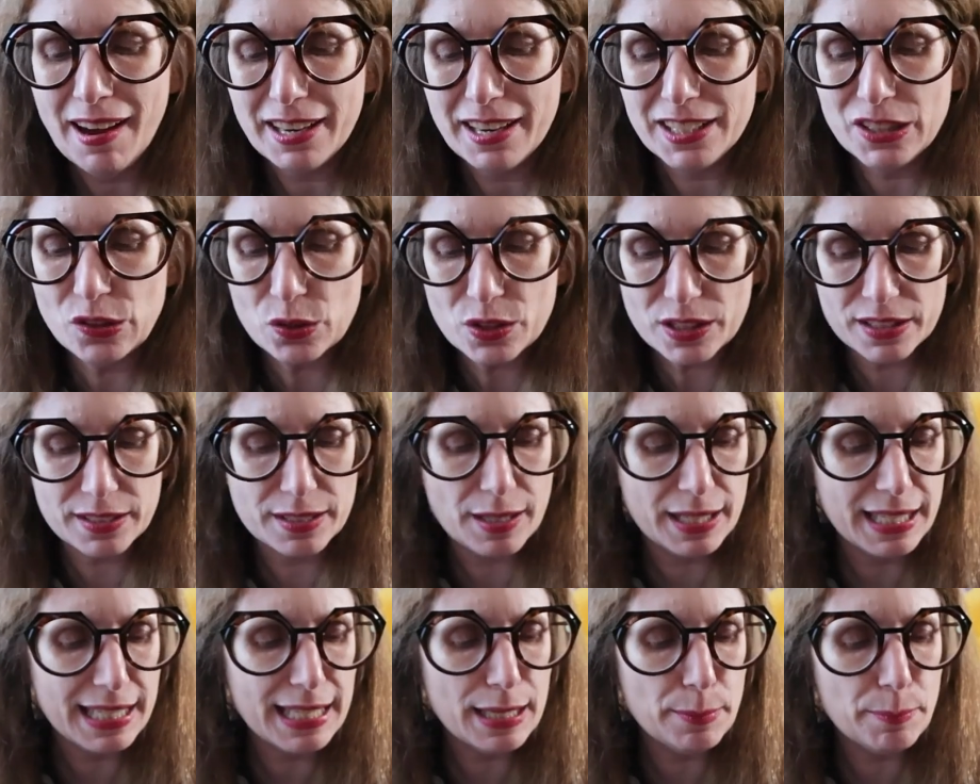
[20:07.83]
You
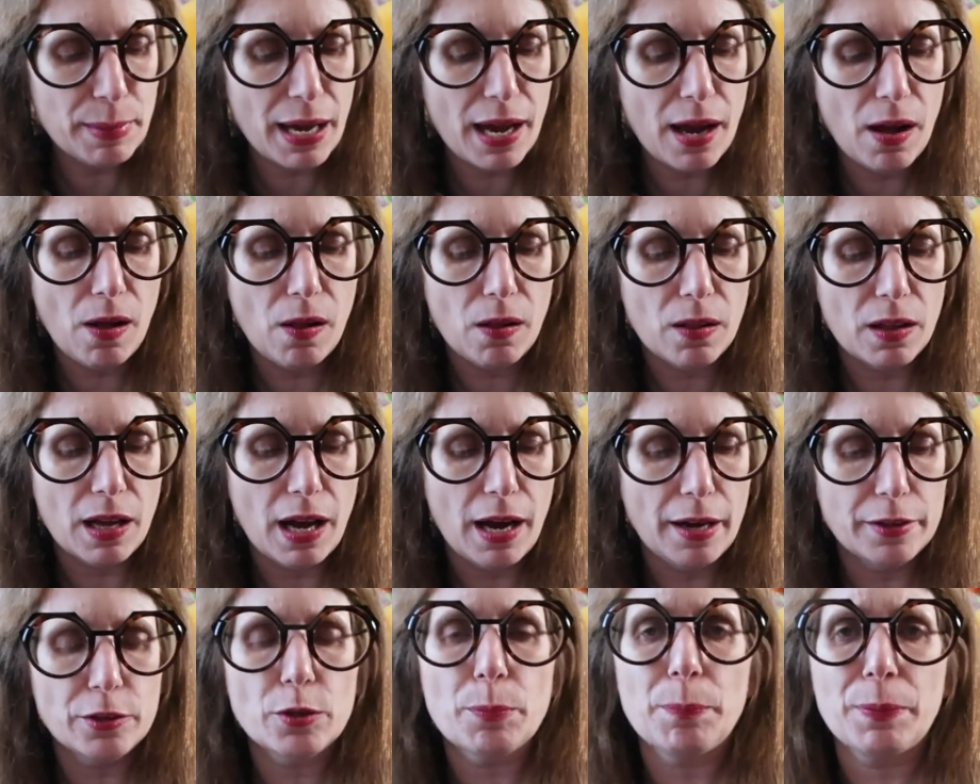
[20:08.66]
can email,
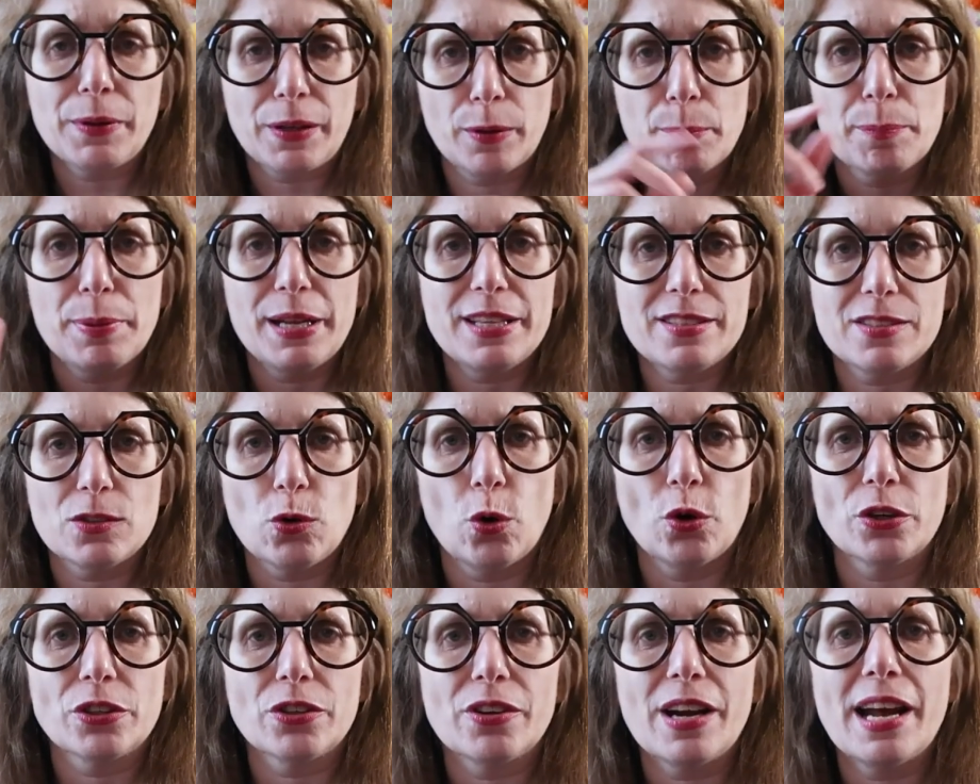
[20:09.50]
you can place the
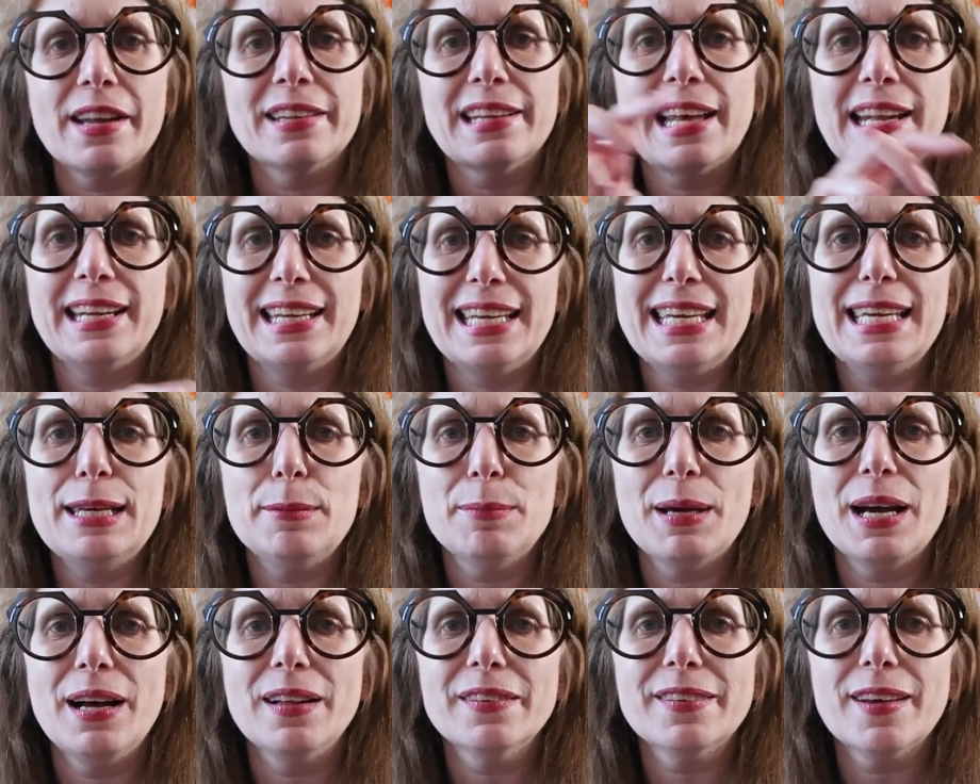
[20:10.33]
order and then
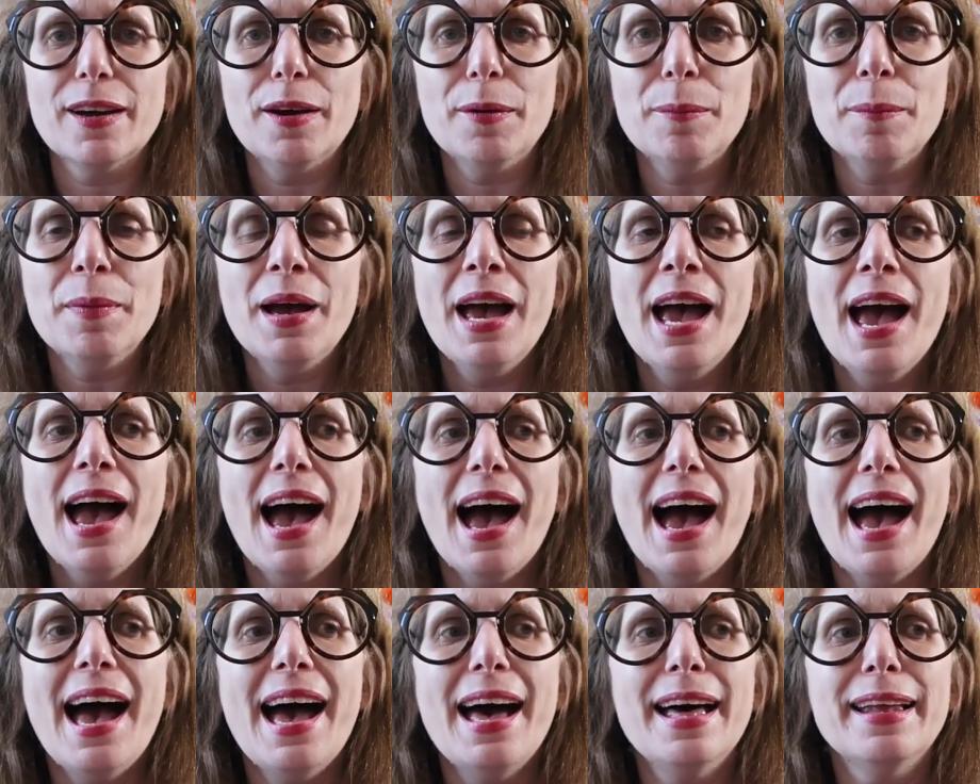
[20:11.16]
email them
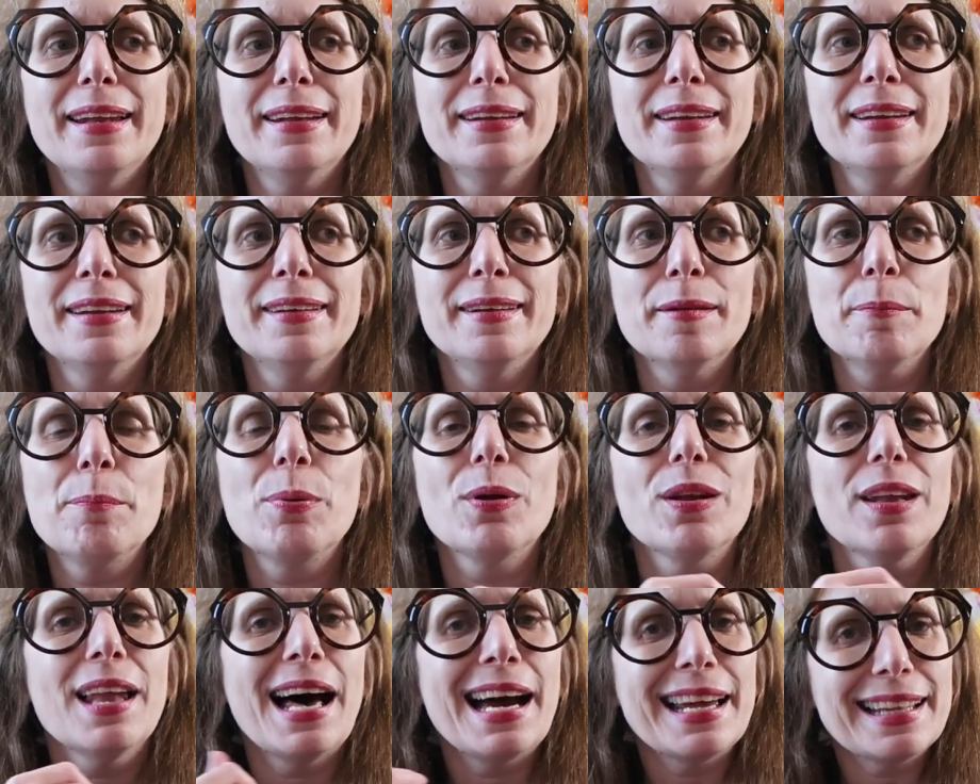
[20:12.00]
and
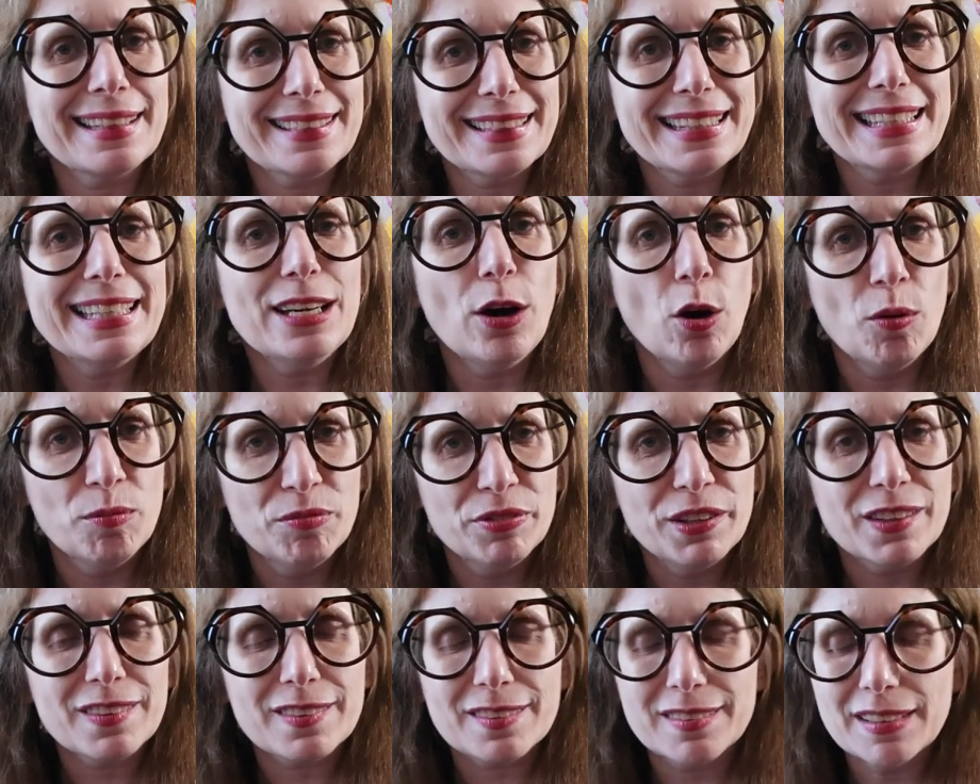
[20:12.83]
politely,
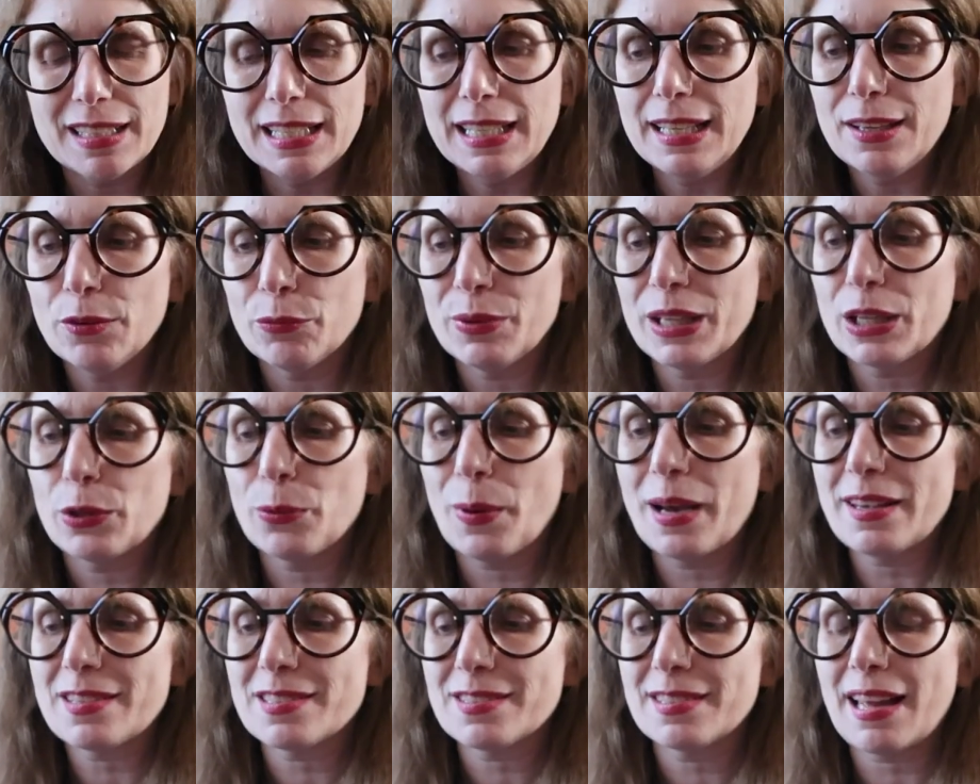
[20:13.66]
obviously,
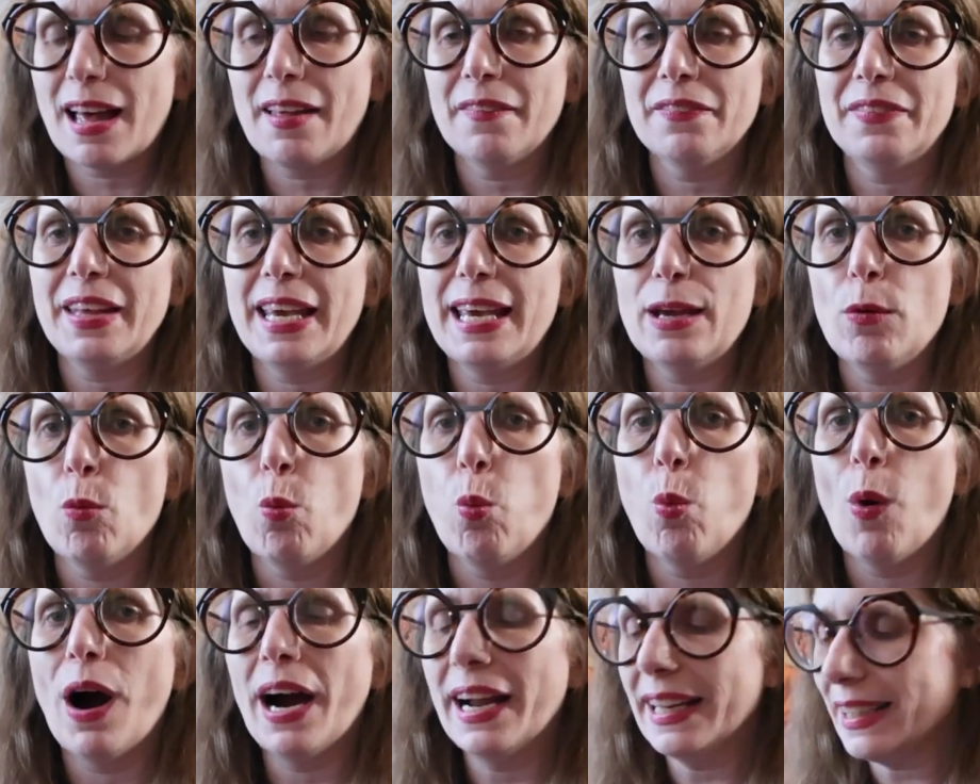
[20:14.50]
request that they
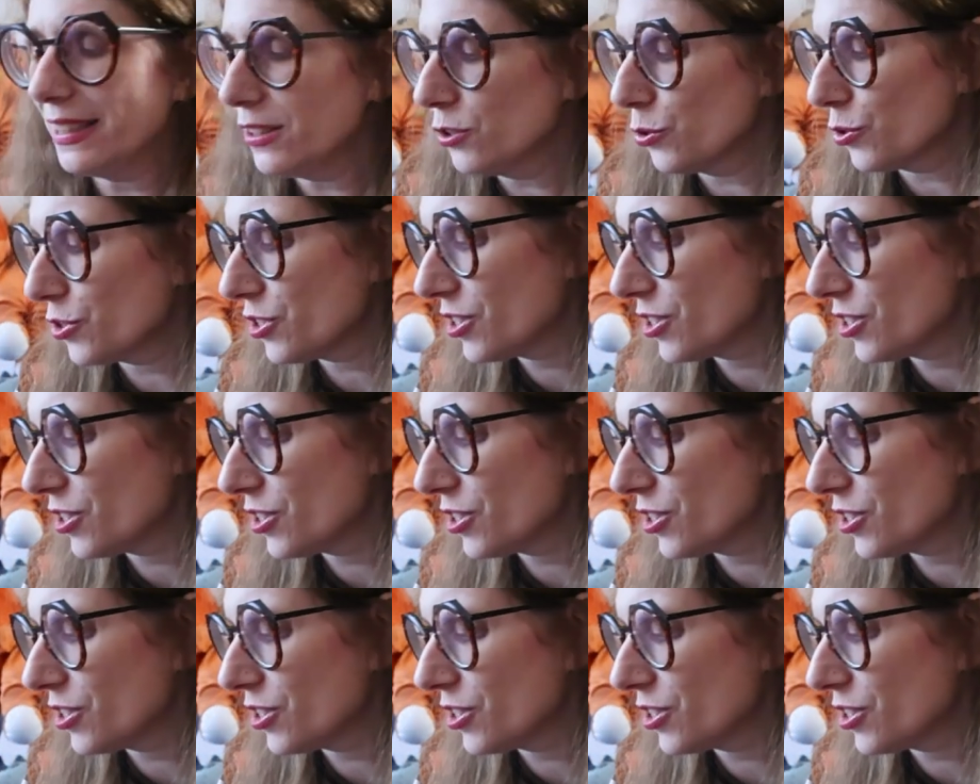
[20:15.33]
wind your